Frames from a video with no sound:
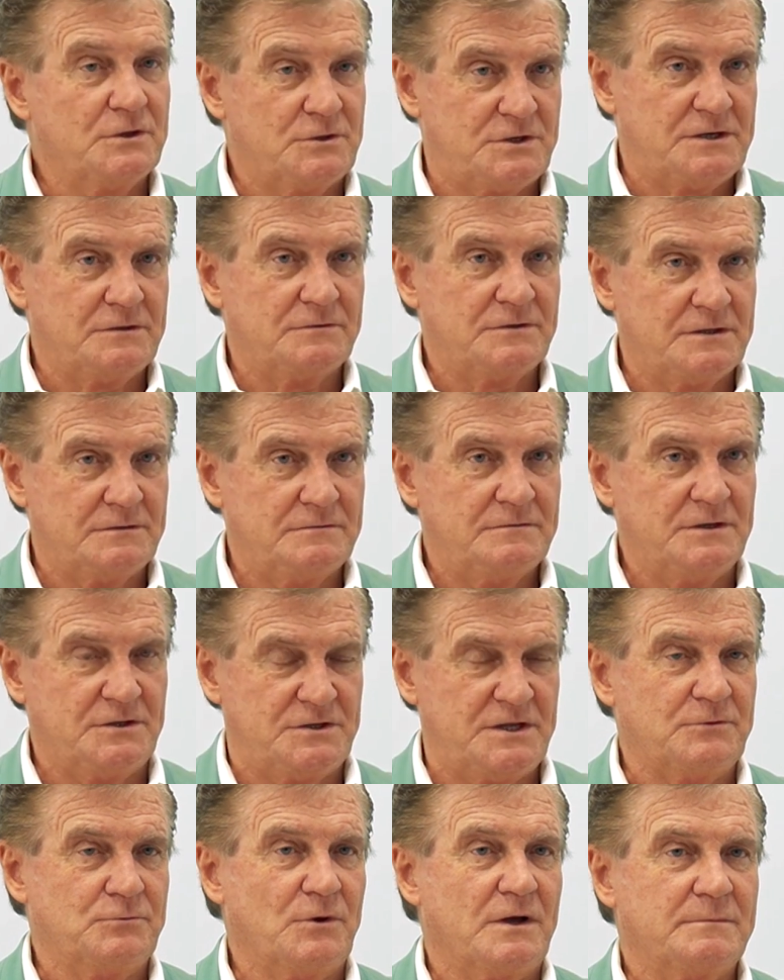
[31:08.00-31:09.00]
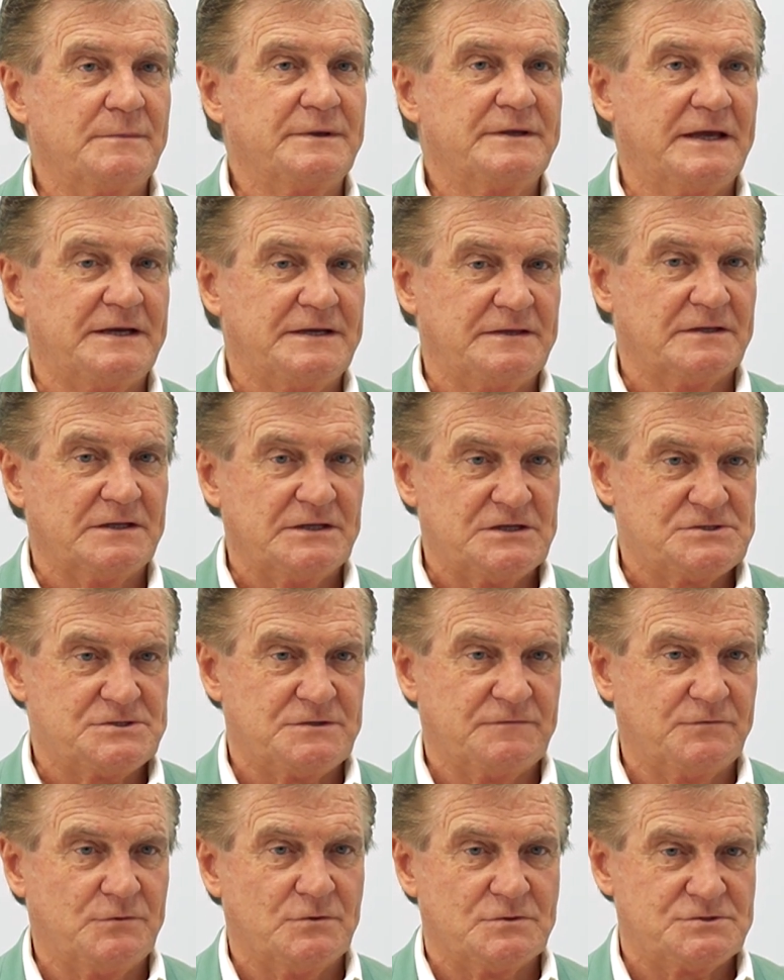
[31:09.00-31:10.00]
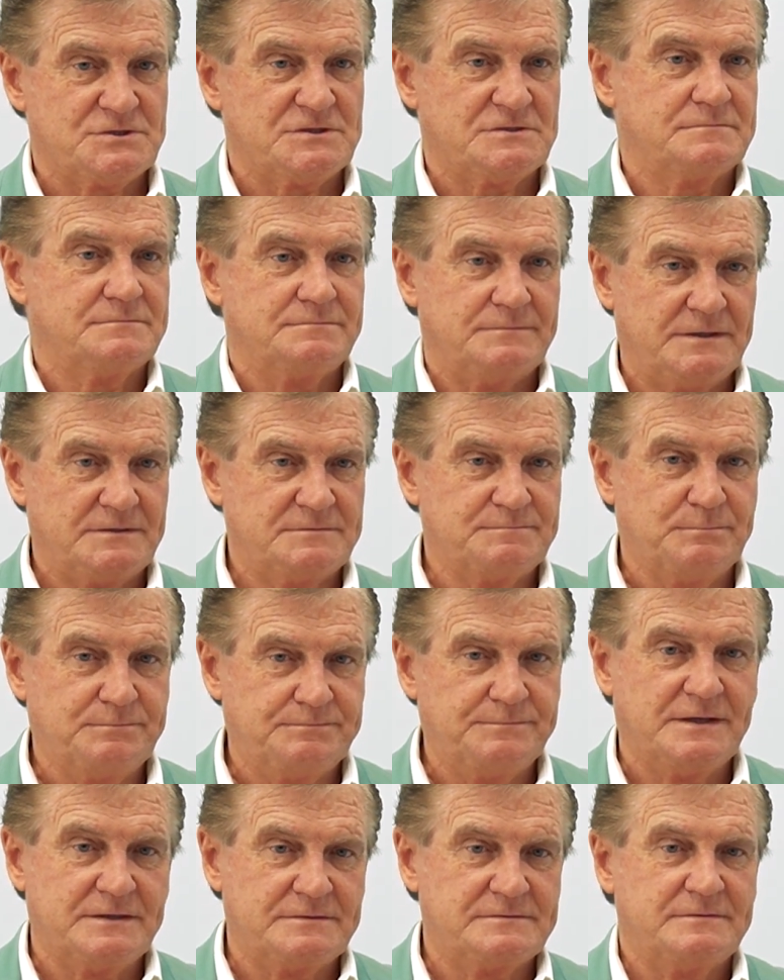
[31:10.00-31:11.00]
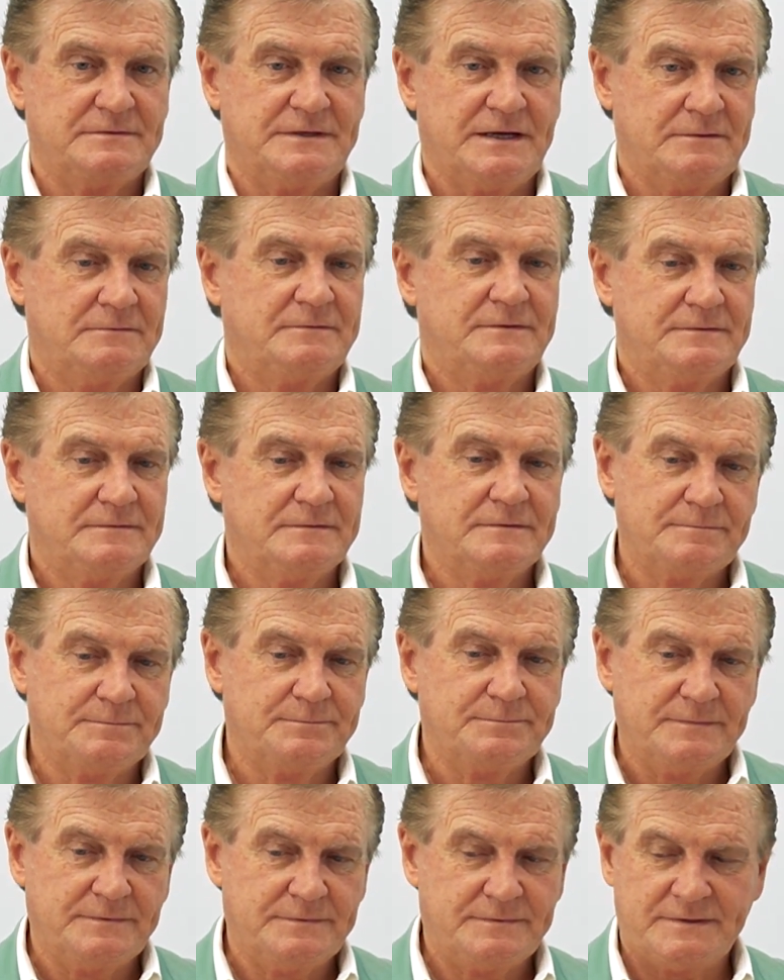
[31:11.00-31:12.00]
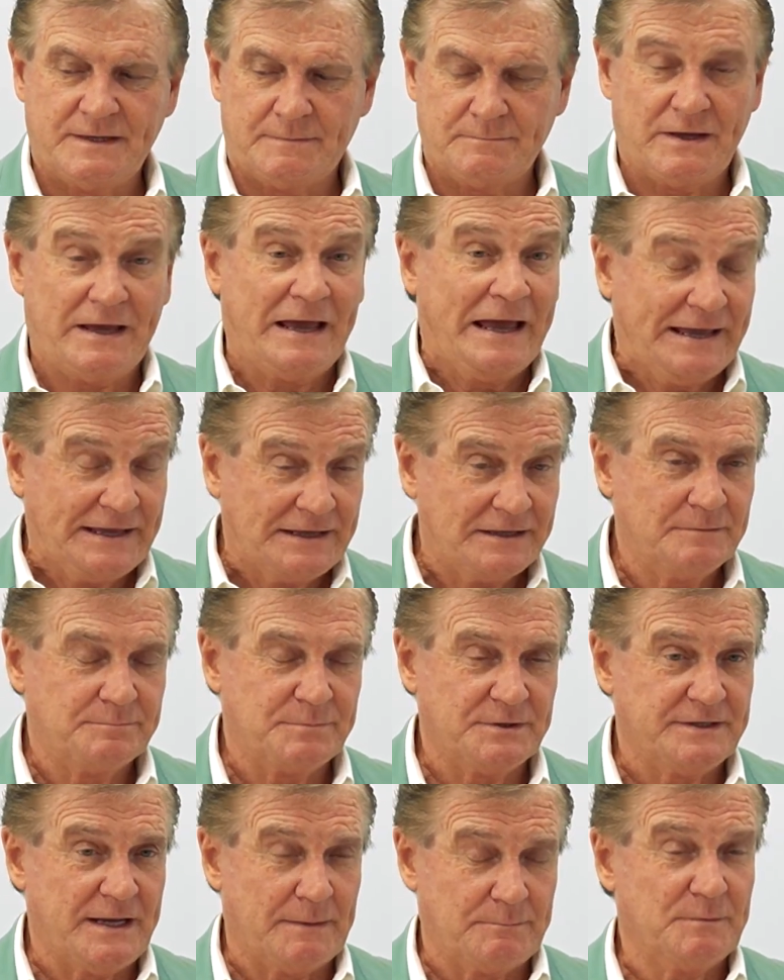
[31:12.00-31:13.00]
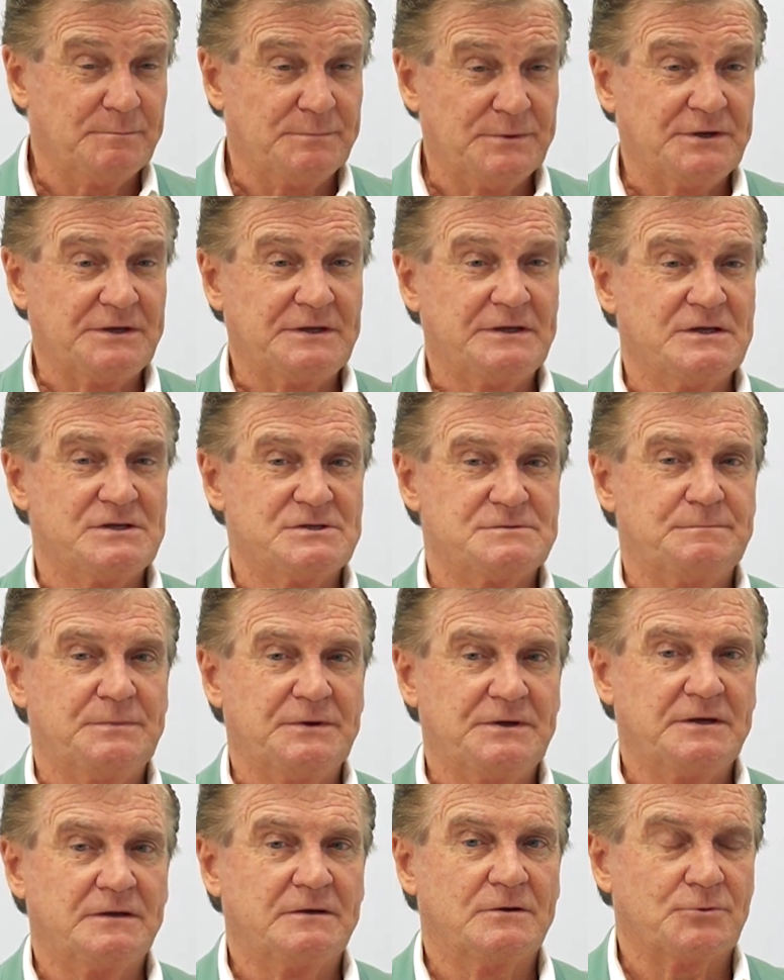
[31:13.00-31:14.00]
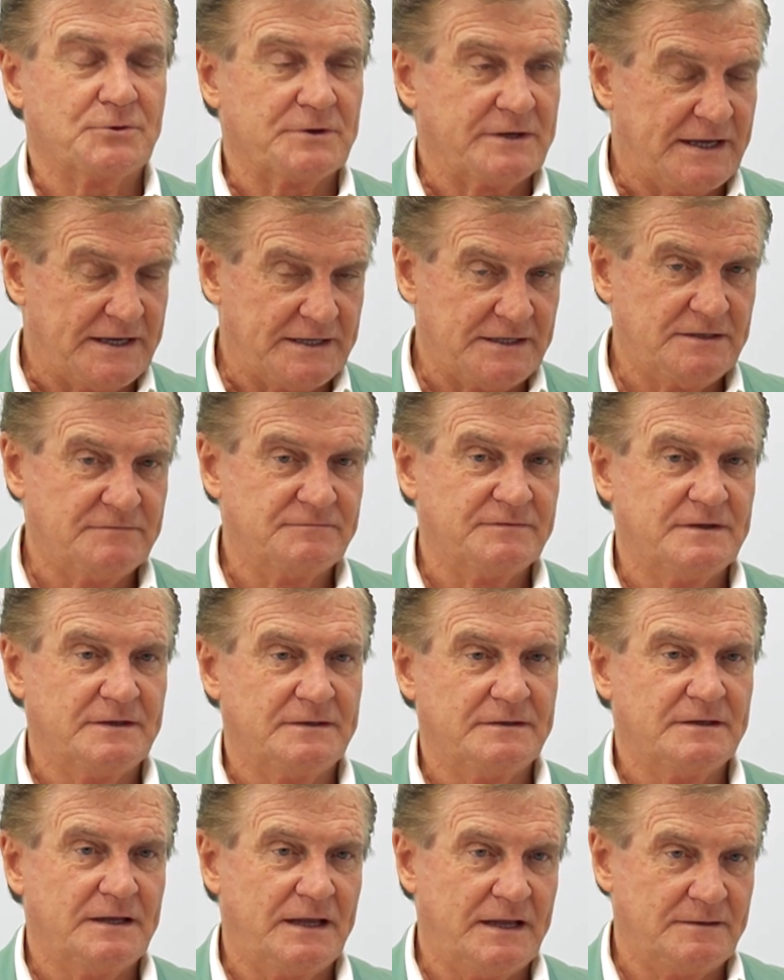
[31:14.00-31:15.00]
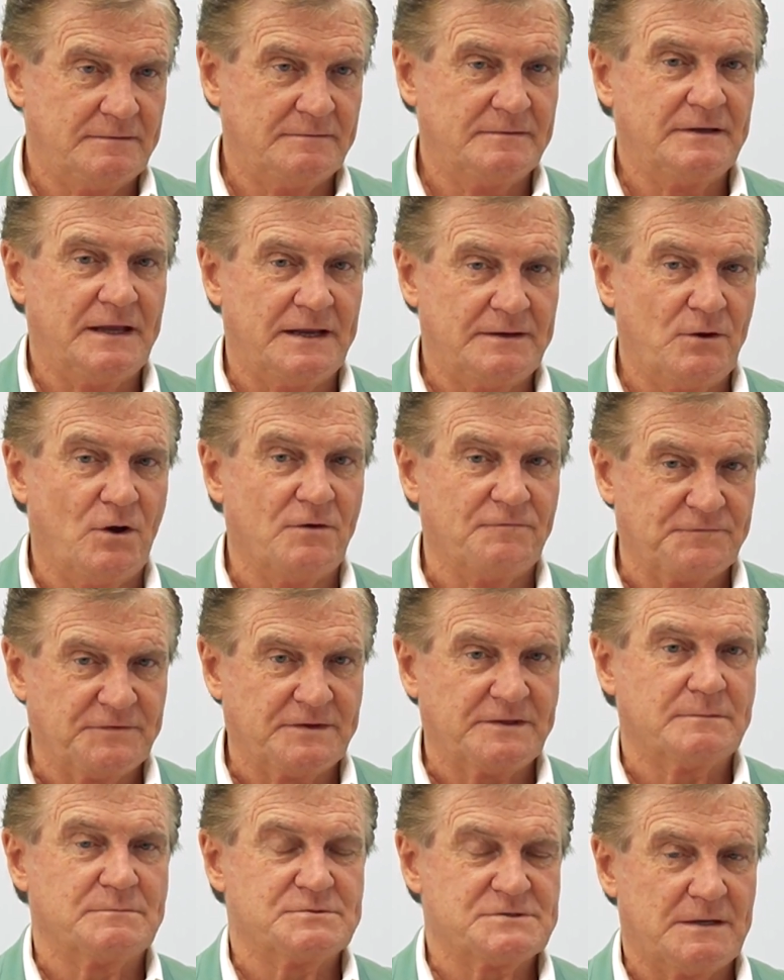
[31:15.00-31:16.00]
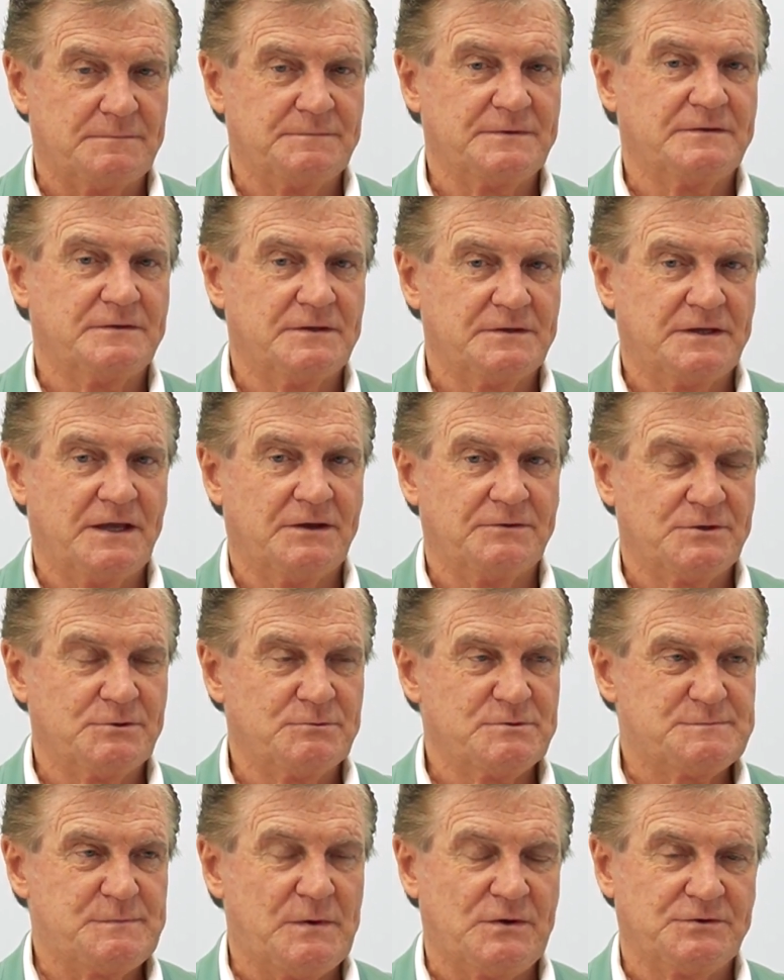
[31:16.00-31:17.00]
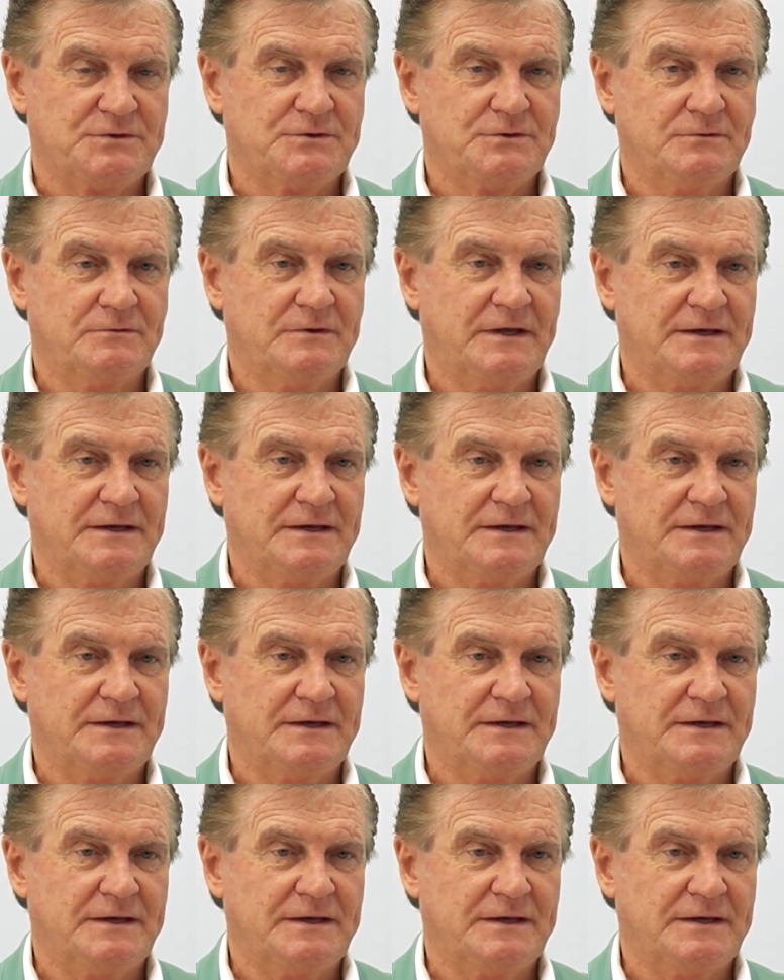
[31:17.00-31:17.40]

then you, doing you, did. I mean, getting the list, of course, is, is, is, you know number A, but number B is being creative and and and offering them something that they're going to respond to.